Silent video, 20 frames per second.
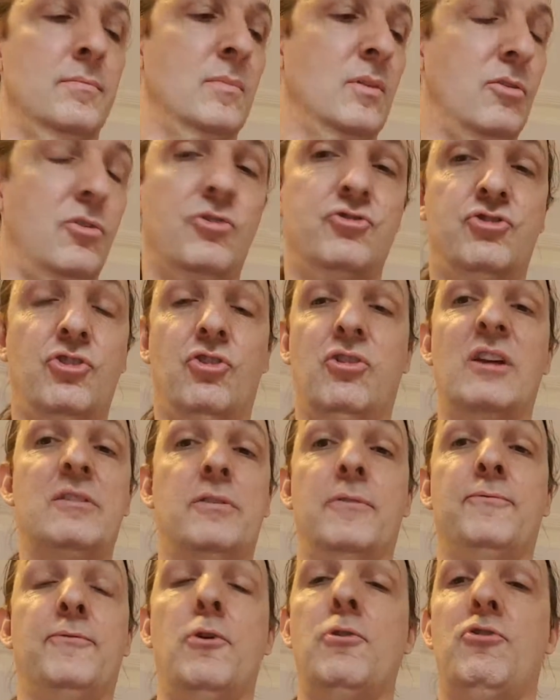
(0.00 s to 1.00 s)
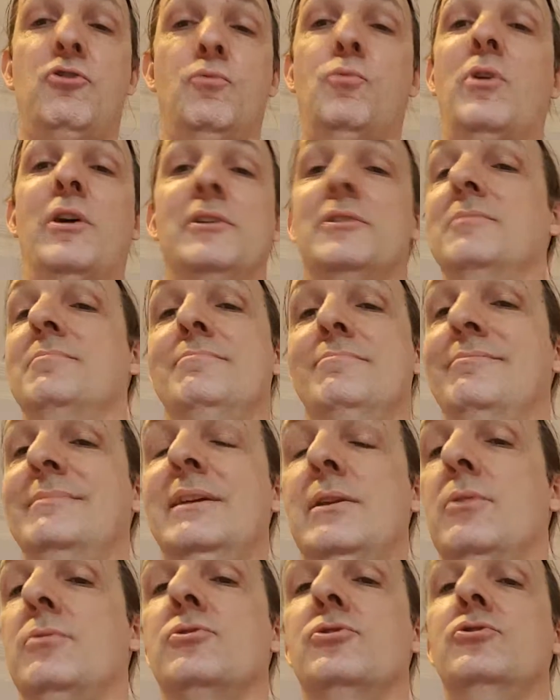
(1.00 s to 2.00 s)
So just like the first one,
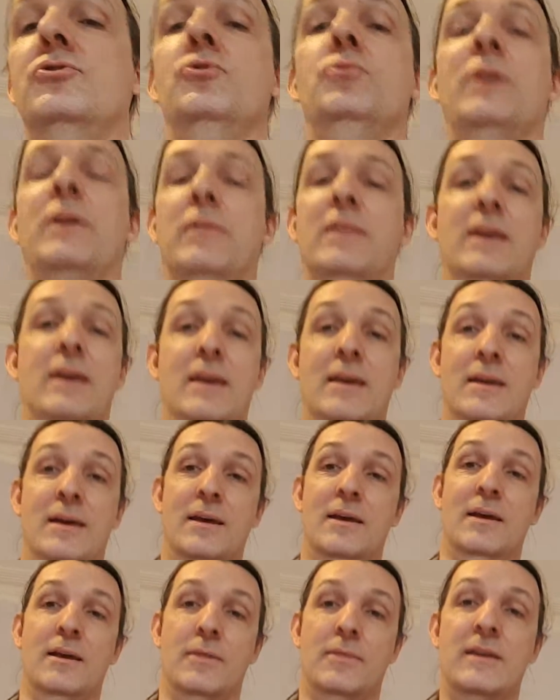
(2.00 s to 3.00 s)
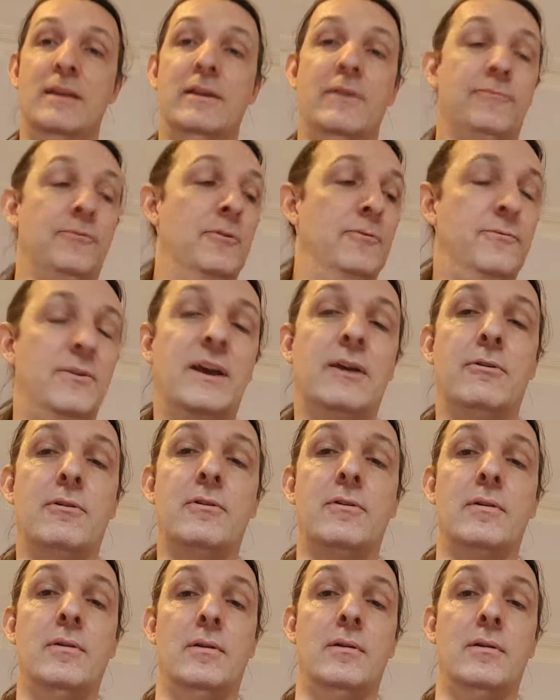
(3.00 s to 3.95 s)
doing the different fingering.